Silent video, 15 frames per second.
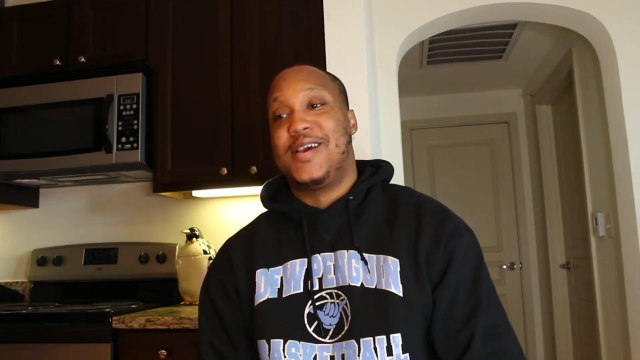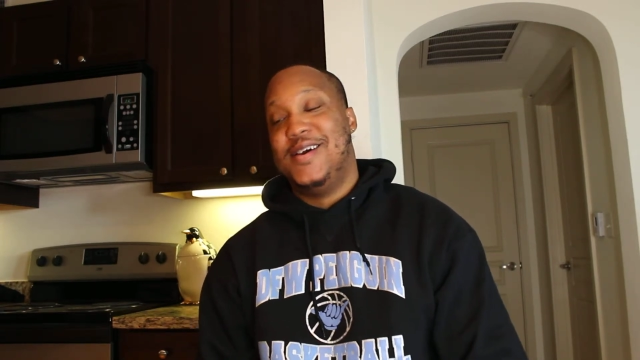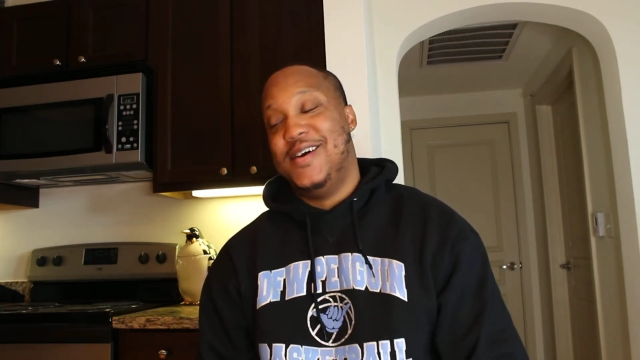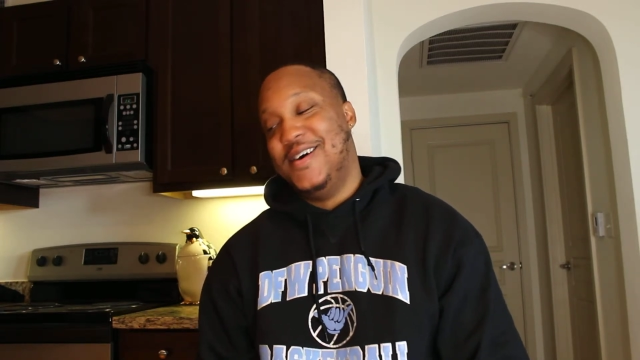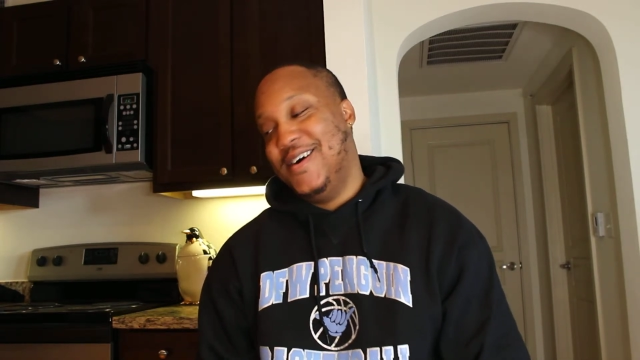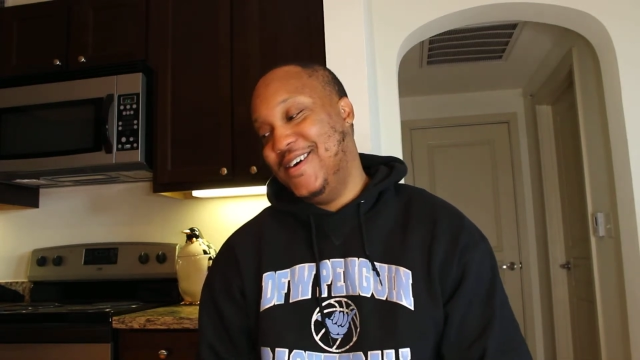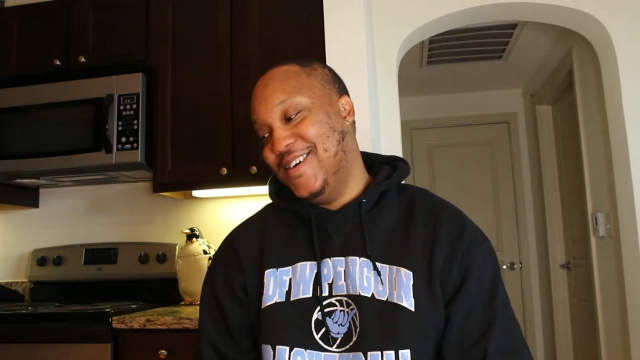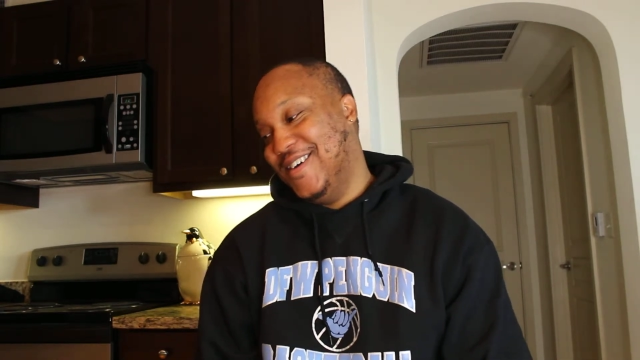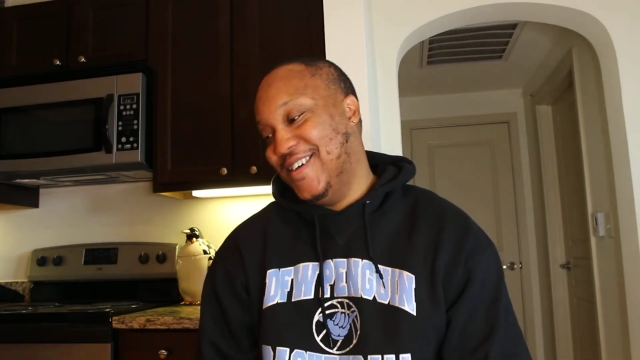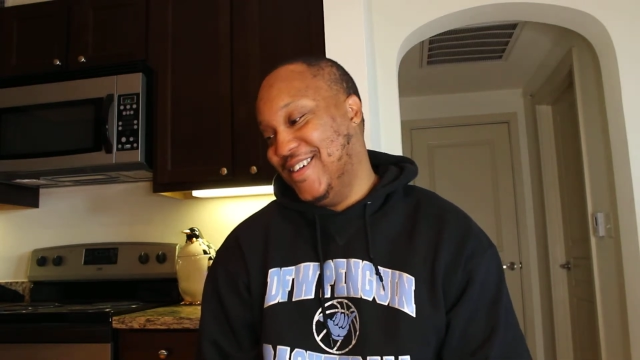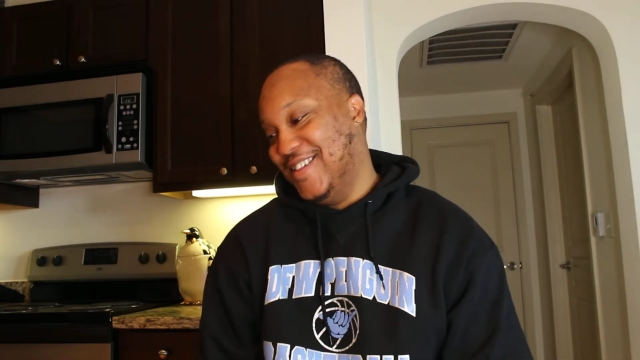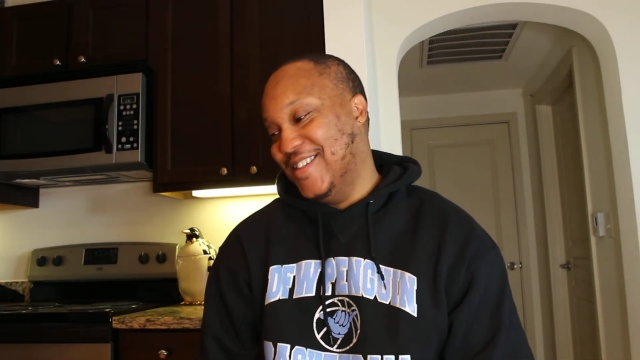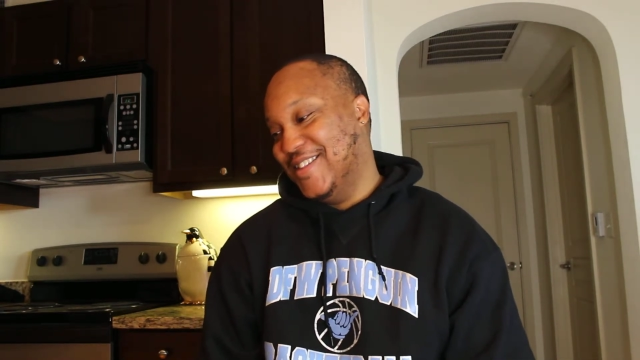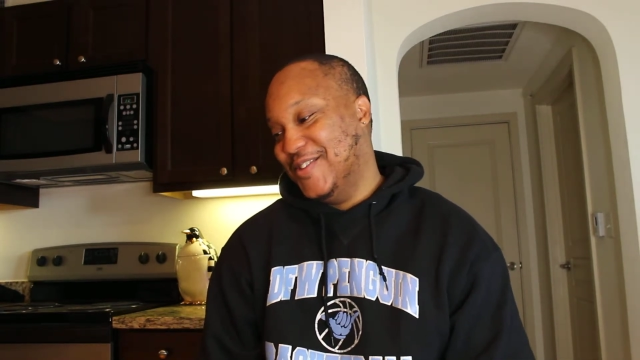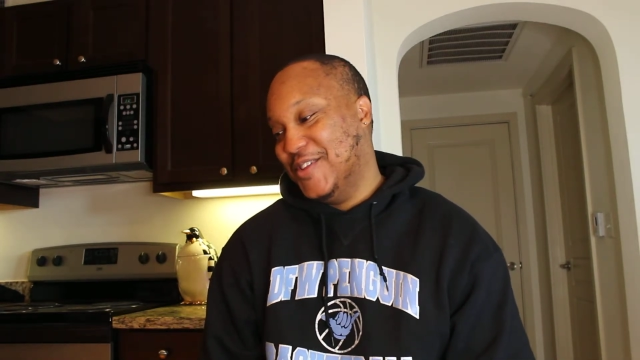
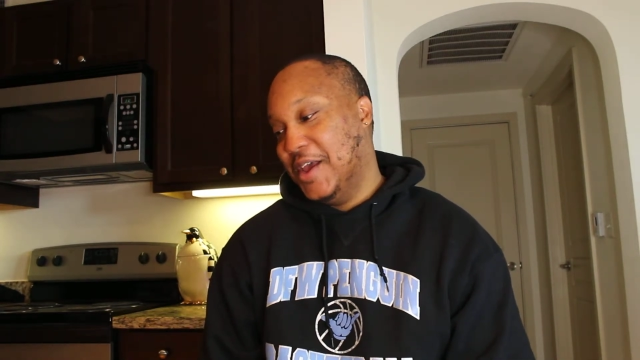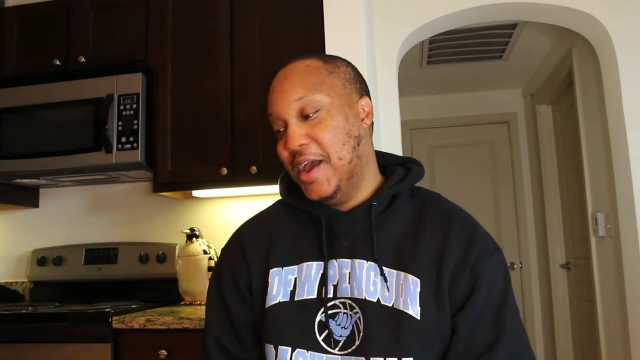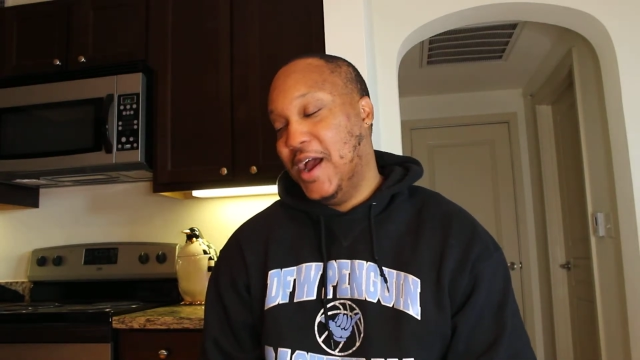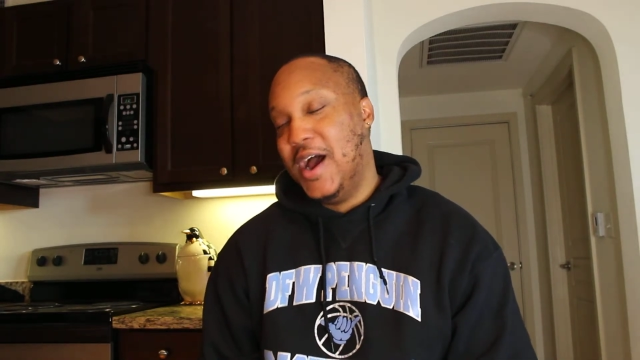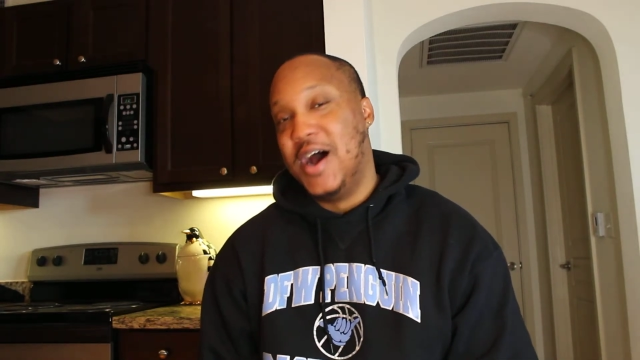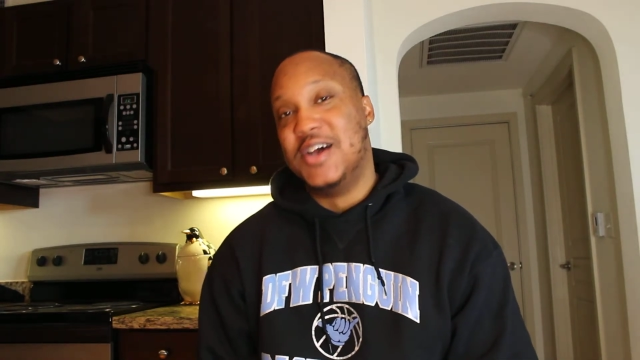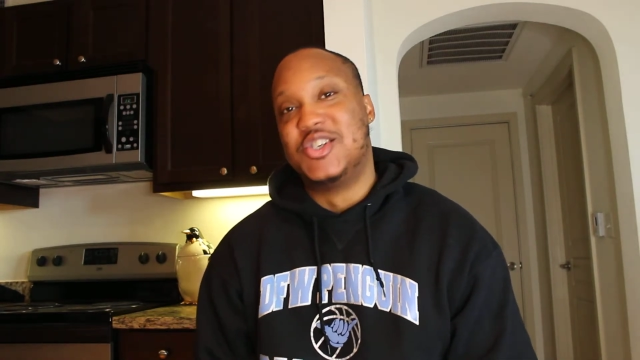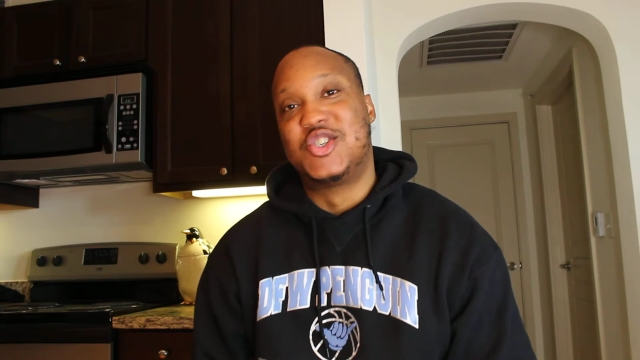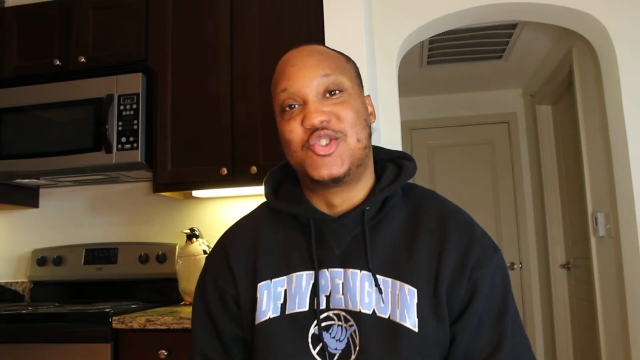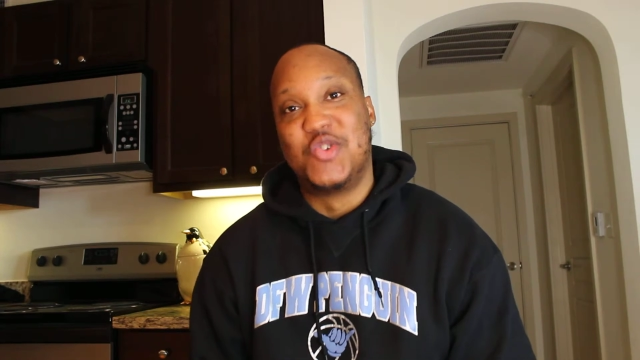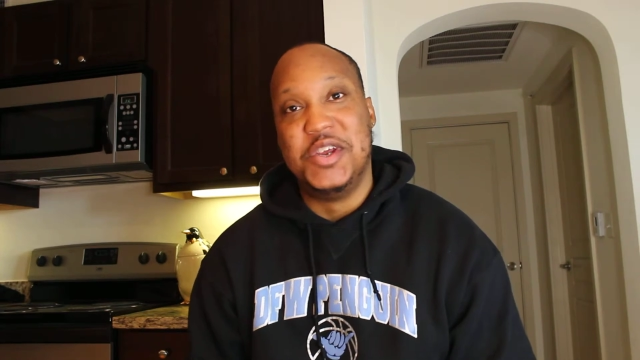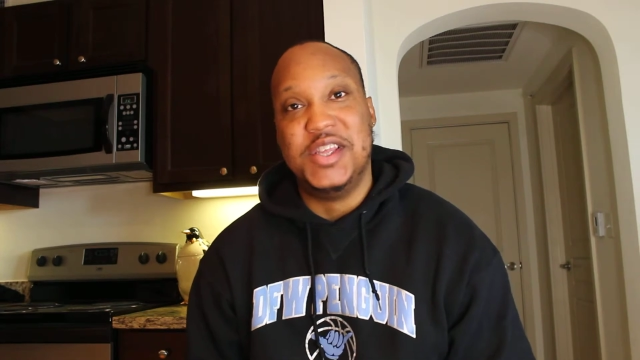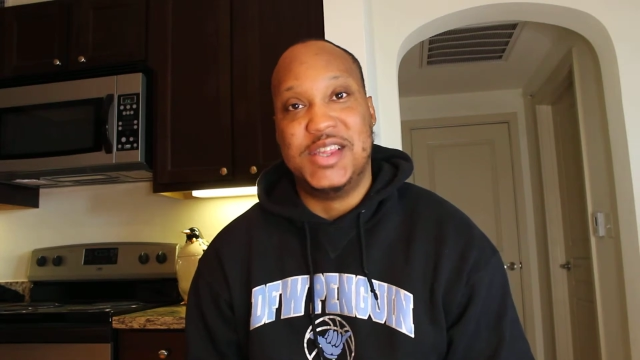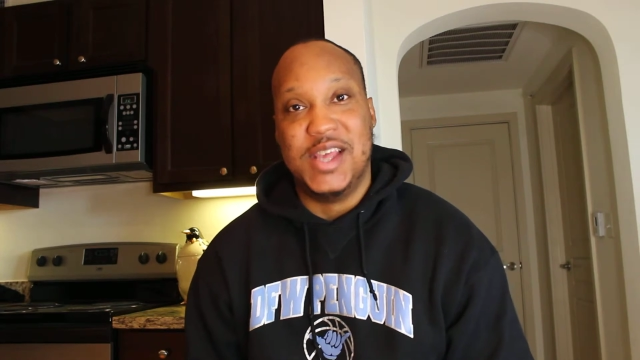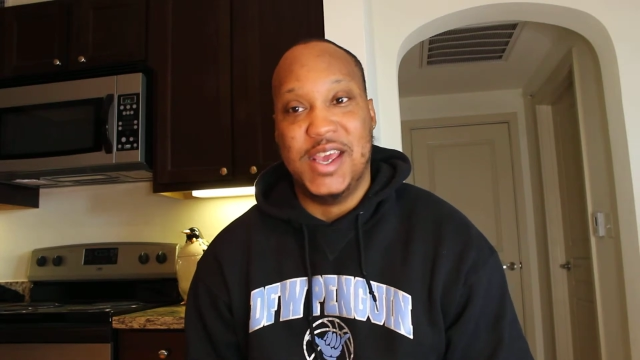a a
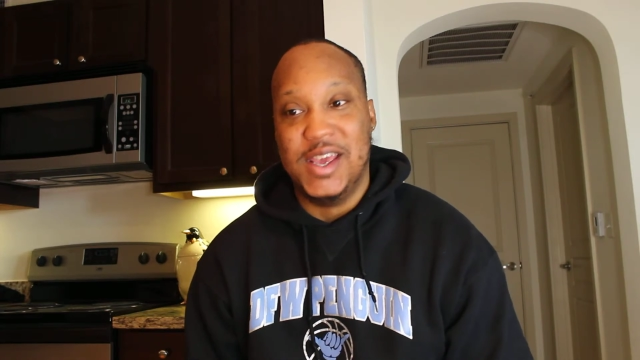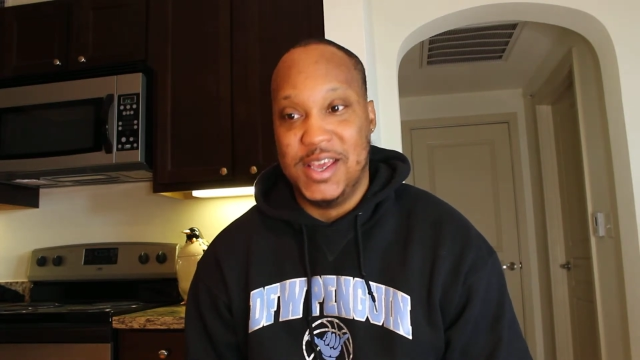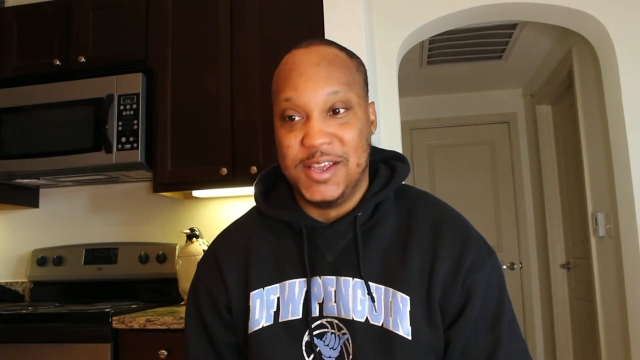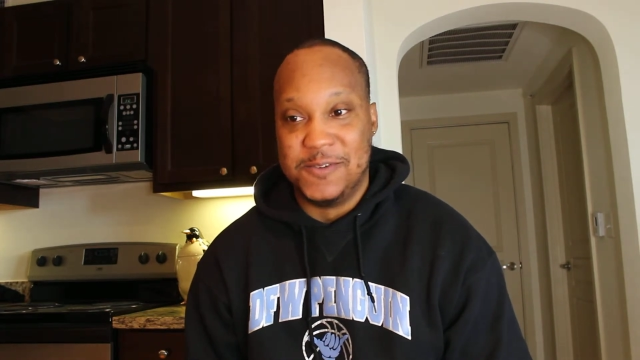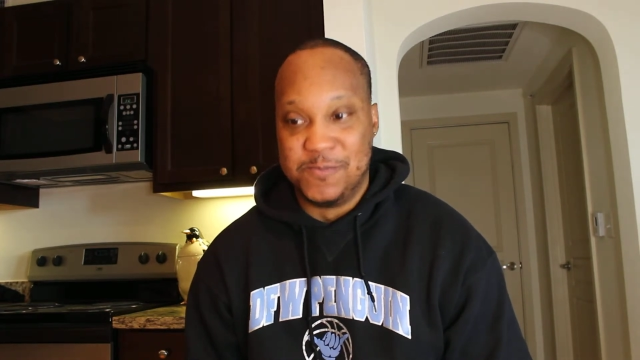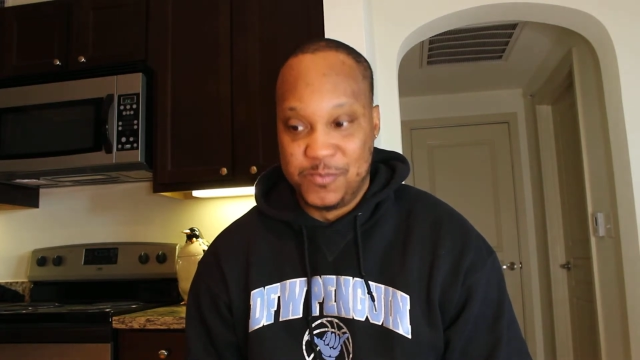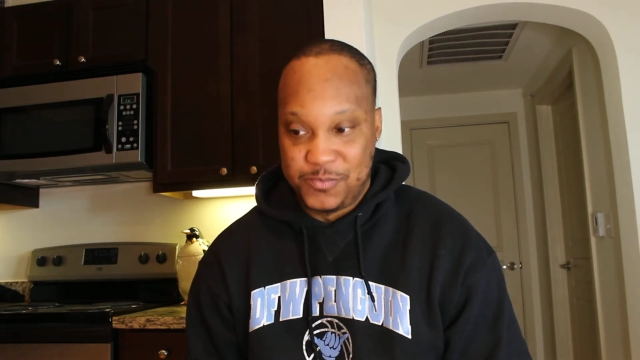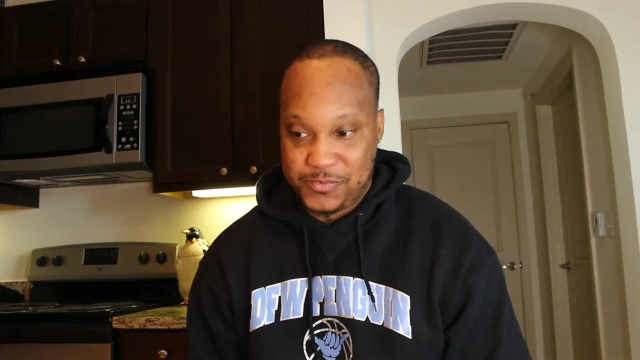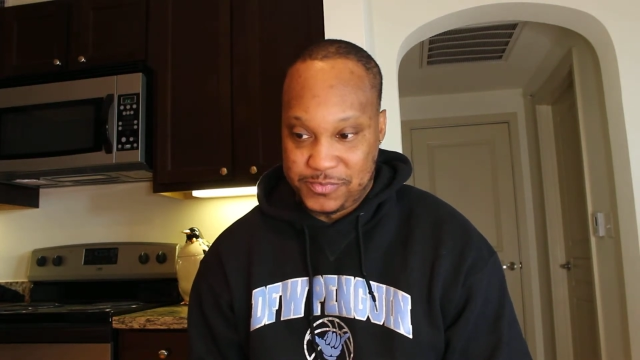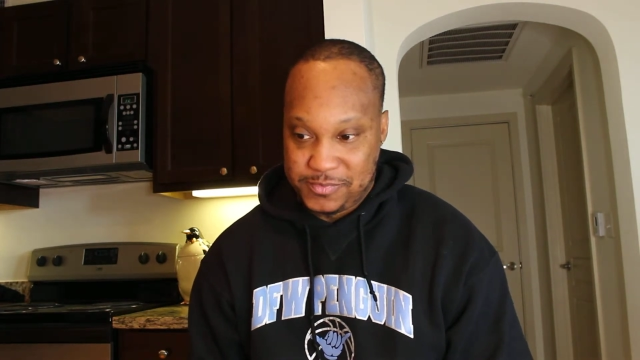street thing,